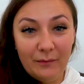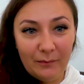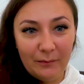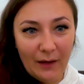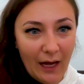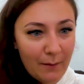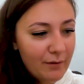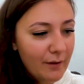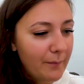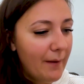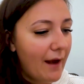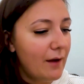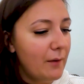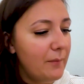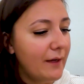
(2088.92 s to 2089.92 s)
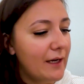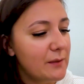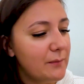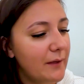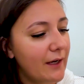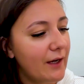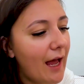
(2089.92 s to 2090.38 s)
I'm preparing because
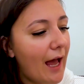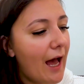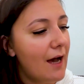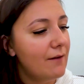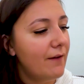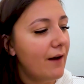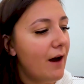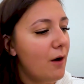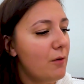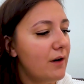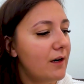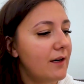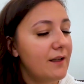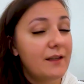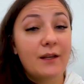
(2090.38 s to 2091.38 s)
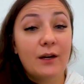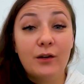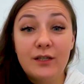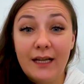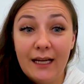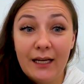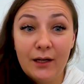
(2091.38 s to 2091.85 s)
we're going to have our
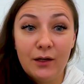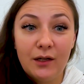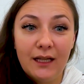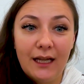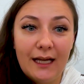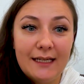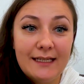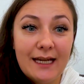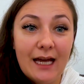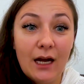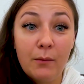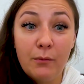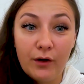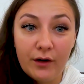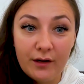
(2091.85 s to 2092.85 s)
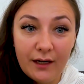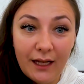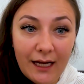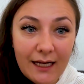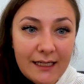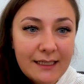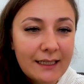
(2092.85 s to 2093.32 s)
third annual Attack Poker
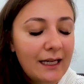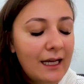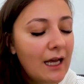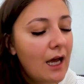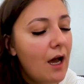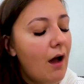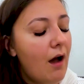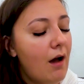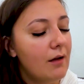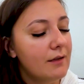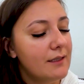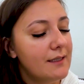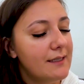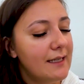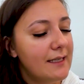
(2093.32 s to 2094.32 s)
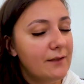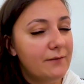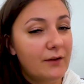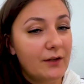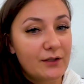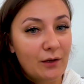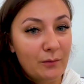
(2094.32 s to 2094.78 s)
Night on 6th of
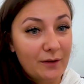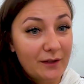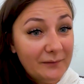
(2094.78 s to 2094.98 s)
October.